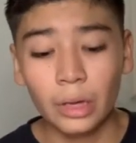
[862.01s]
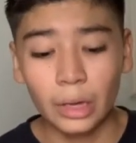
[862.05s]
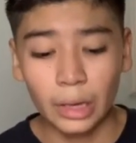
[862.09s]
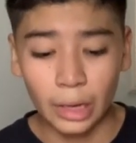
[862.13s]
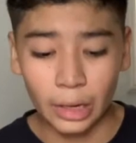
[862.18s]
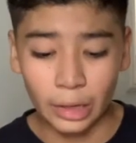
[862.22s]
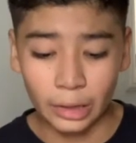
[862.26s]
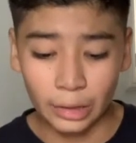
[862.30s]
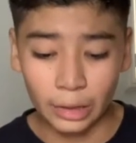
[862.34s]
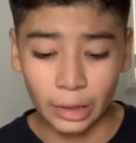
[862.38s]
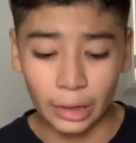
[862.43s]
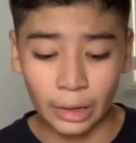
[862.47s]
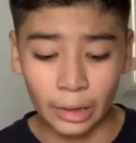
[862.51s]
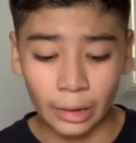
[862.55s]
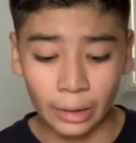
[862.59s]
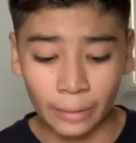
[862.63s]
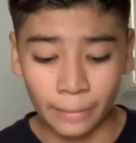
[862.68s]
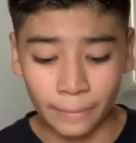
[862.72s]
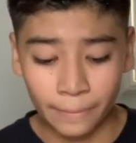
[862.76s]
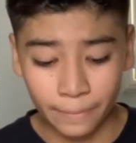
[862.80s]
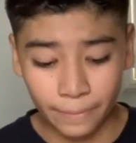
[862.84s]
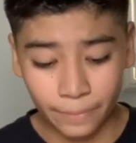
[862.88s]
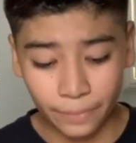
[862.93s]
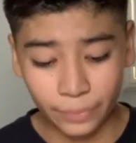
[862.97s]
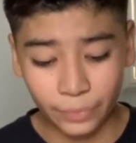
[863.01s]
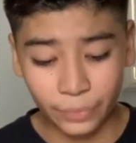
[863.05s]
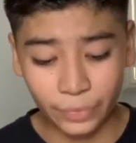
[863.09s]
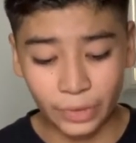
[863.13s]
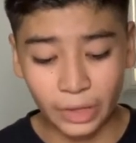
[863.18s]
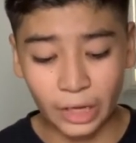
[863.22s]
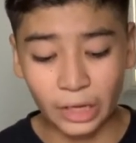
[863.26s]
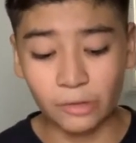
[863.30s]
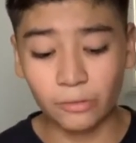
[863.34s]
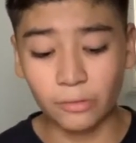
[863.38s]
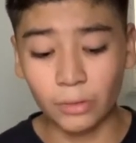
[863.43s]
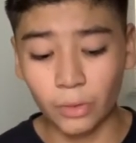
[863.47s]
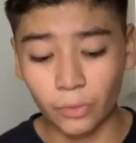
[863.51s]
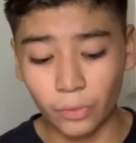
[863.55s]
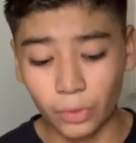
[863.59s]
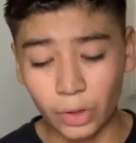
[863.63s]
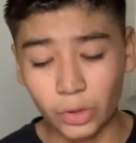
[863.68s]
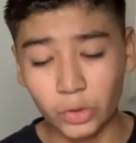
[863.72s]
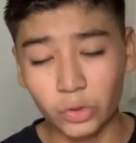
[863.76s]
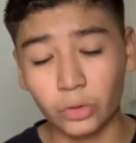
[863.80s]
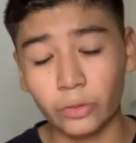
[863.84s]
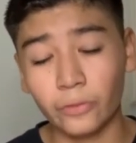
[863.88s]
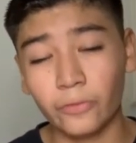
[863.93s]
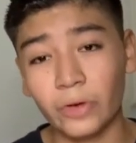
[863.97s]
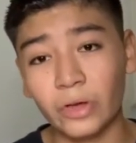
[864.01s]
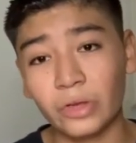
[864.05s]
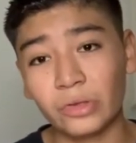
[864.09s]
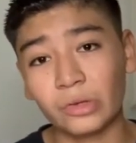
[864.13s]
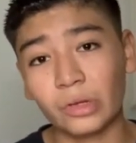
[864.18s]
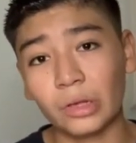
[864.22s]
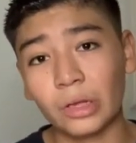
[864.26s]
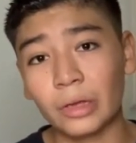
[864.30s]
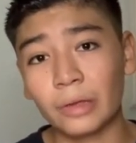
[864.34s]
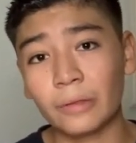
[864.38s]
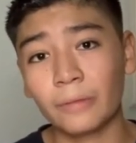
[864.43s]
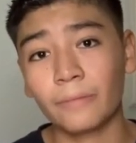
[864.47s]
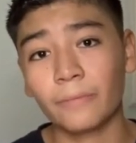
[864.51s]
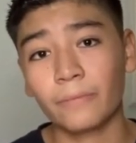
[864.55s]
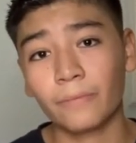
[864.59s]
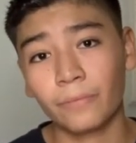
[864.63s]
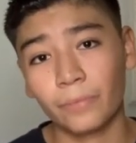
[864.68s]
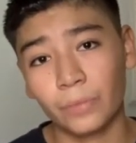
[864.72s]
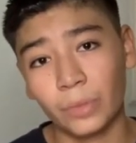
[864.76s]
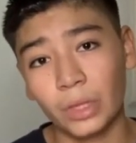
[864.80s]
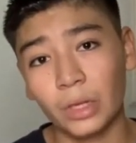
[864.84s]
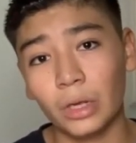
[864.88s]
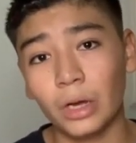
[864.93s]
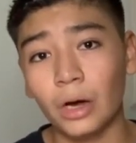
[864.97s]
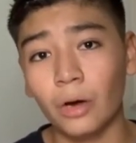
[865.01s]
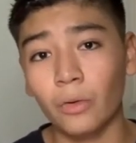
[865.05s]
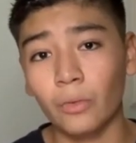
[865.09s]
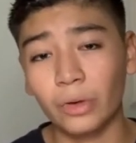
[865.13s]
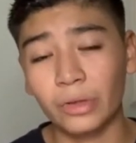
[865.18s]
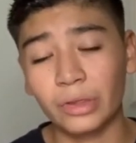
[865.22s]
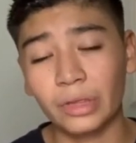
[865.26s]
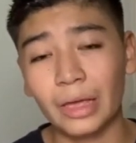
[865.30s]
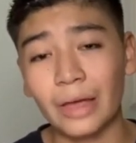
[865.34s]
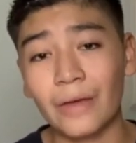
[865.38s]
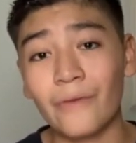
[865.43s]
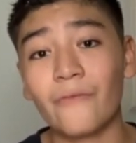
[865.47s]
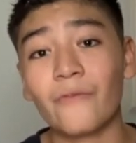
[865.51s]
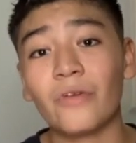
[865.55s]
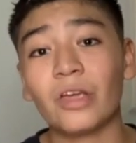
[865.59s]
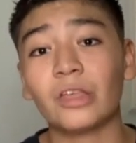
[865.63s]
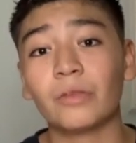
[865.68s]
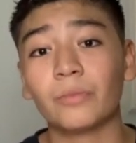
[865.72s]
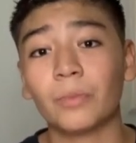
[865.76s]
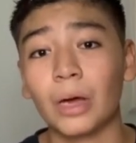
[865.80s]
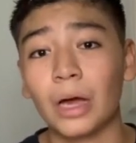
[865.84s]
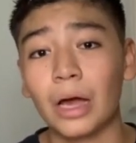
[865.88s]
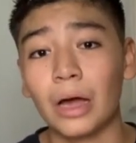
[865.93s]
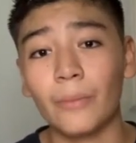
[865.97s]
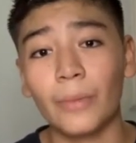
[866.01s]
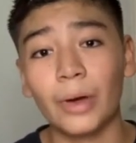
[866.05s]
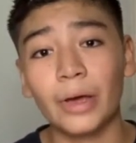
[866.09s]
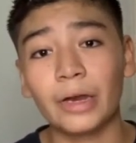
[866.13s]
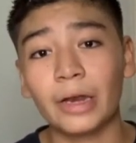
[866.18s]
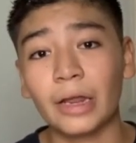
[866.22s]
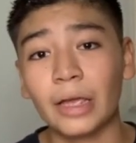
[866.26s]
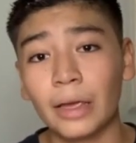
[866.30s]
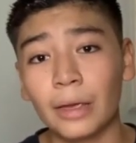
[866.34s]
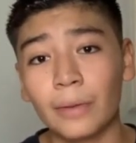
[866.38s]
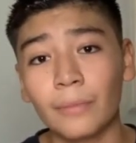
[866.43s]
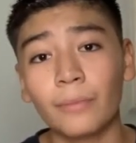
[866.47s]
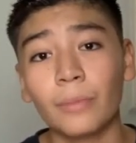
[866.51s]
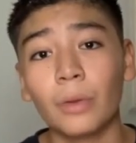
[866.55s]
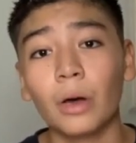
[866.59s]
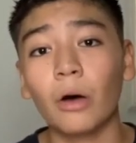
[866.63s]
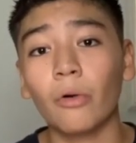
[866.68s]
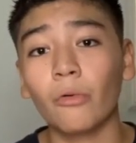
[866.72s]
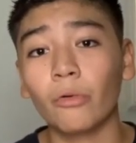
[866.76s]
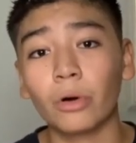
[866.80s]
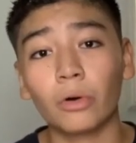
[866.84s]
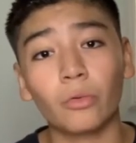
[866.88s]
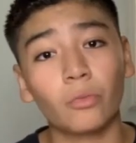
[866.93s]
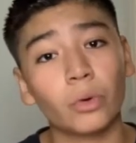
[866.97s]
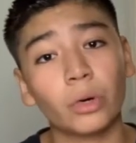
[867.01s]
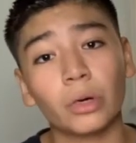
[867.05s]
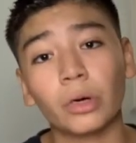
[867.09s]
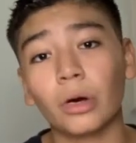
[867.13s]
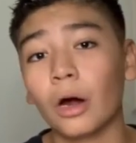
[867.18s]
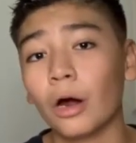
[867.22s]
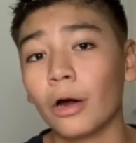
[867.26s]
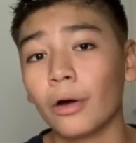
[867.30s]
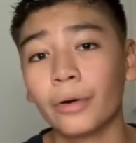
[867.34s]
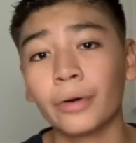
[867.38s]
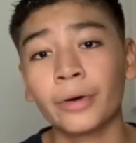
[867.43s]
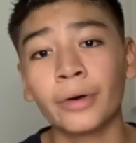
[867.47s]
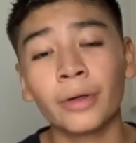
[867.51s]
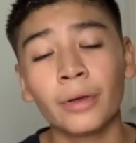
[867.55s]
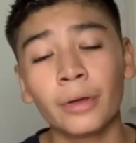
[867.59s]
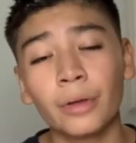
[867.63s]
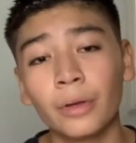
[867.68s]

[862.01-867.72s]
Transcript: And yeah, that's why I want to join FaZe Clan. I want that FaZe behind my name. I want to work hard.